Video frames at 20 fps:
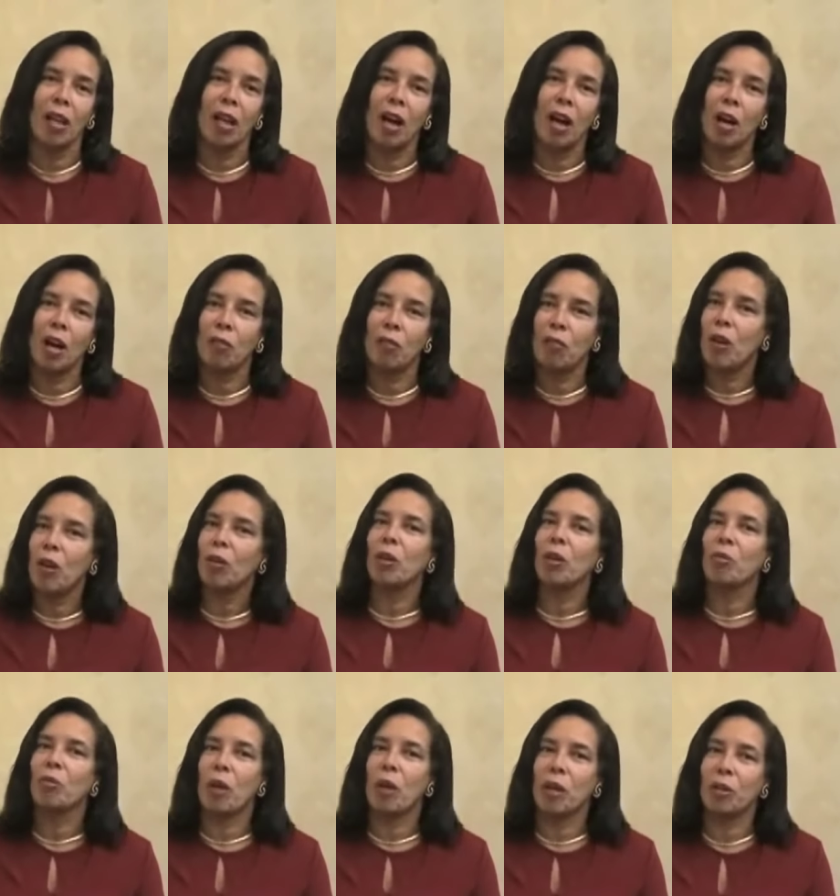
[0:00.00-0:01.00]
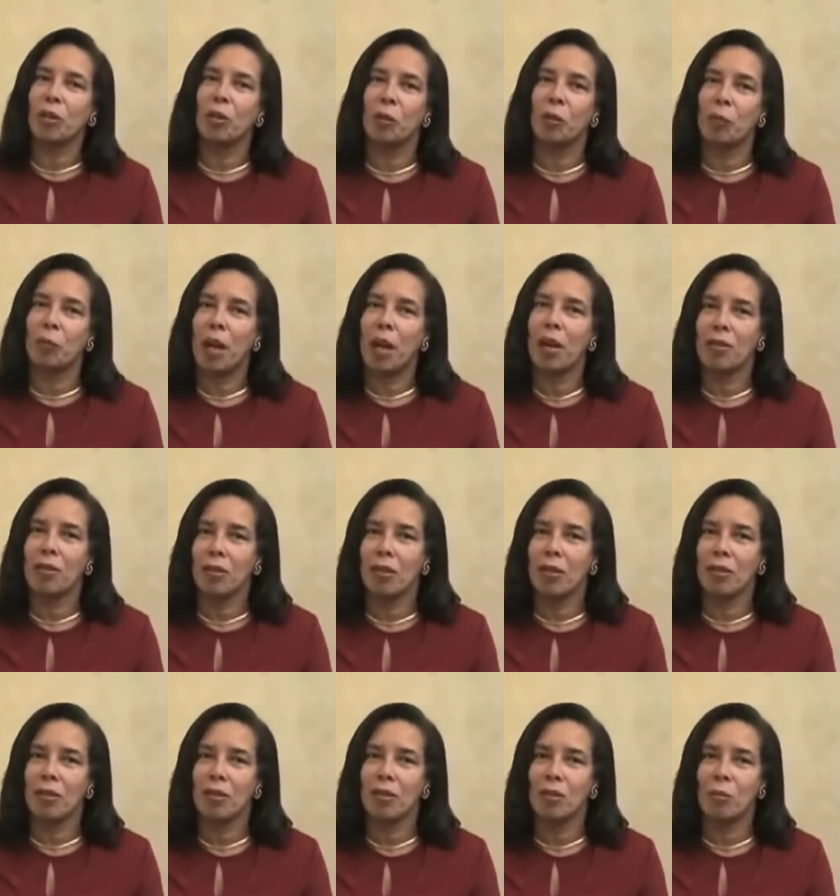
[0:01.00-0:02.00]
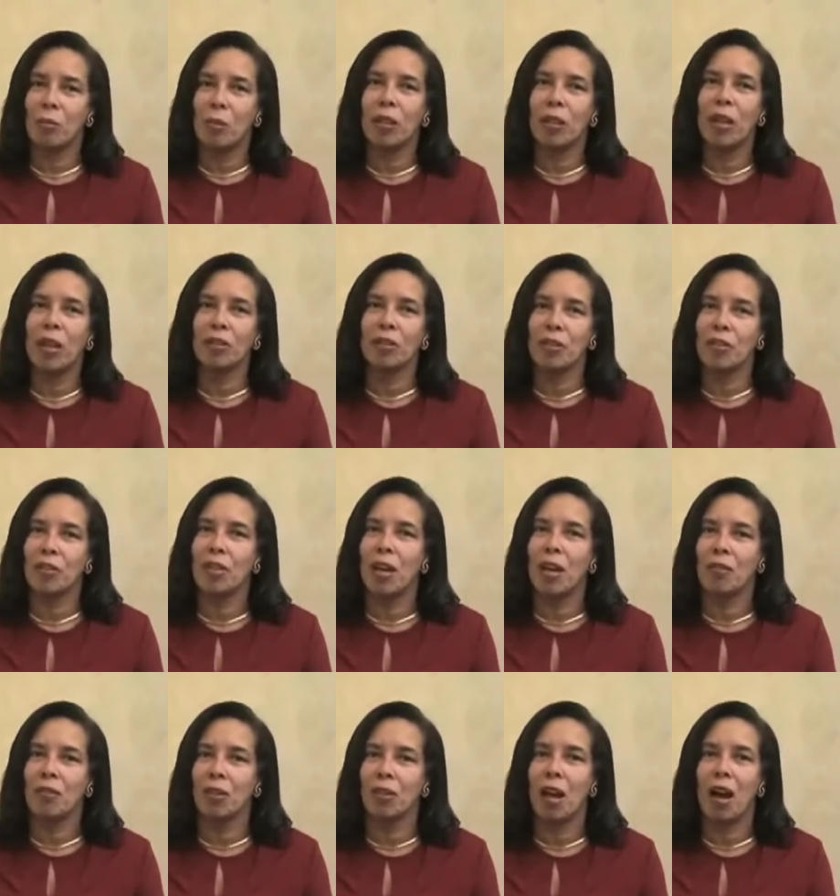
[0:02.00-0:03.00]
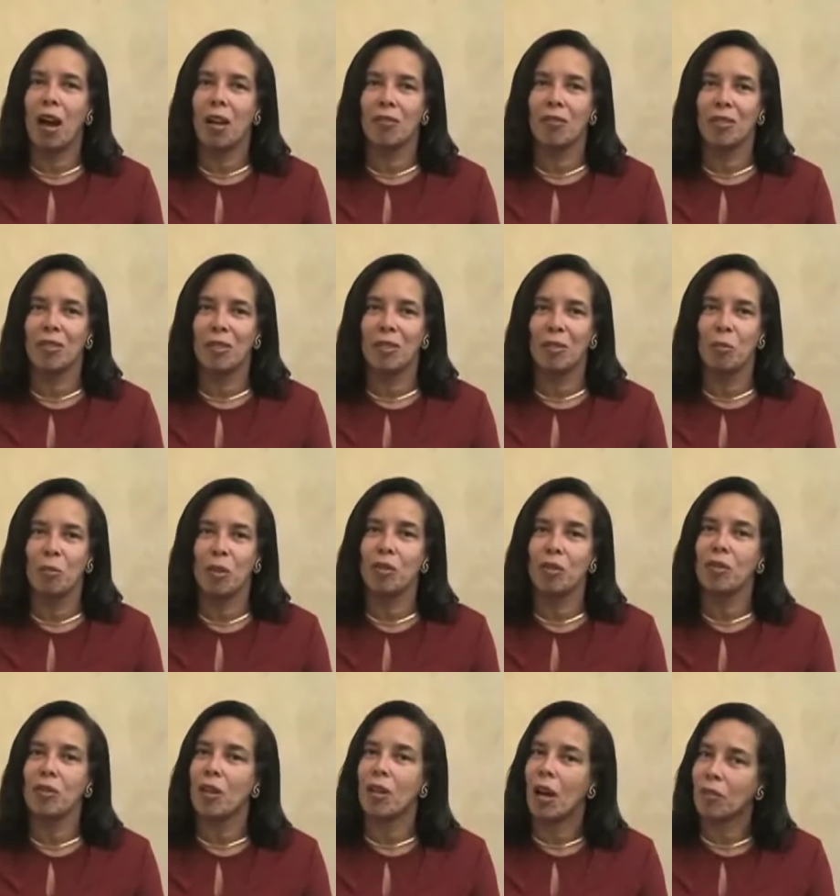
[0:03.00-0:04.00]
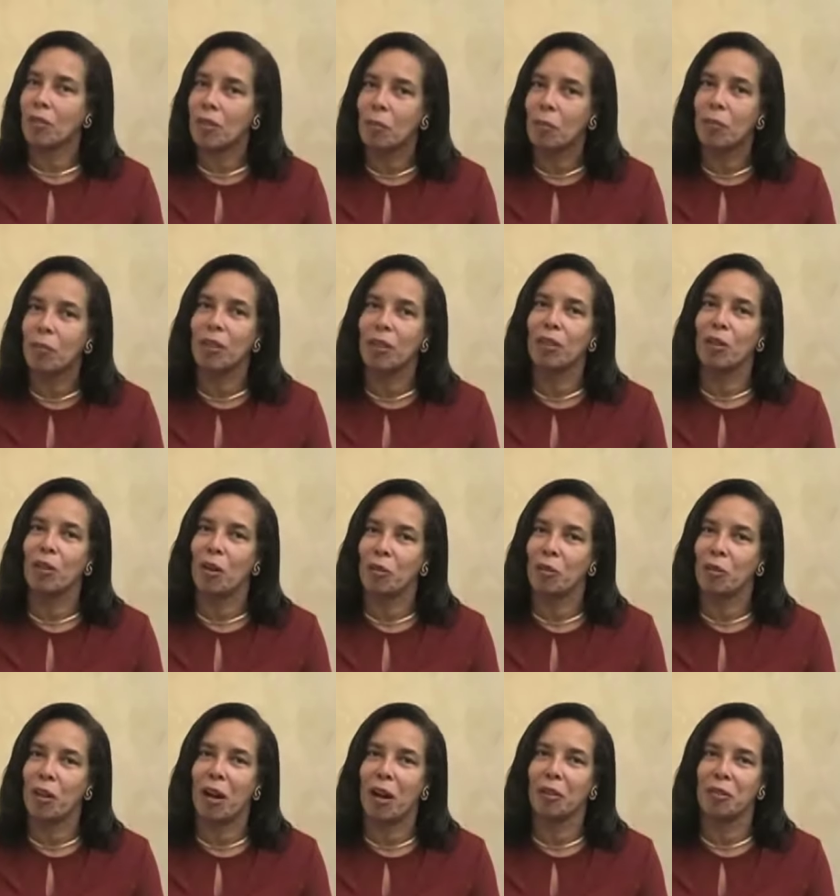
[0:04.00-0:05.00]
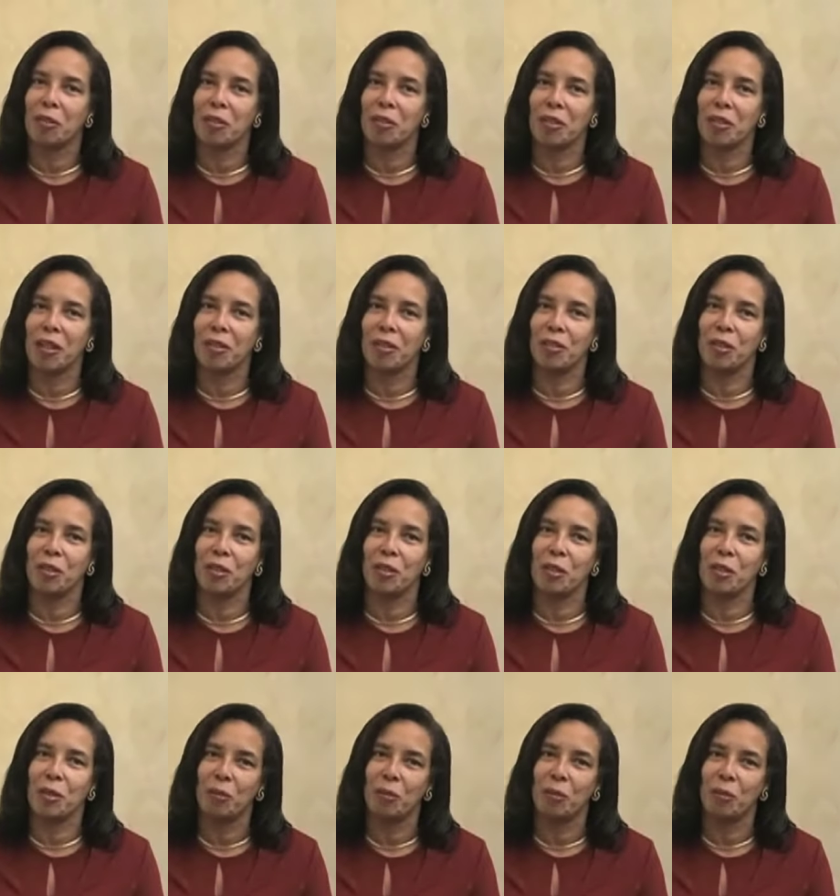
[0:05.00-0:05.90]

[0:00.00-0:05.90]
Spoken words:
on a fairly regular basis, we get to save lives, which is not something that all doctors get to do.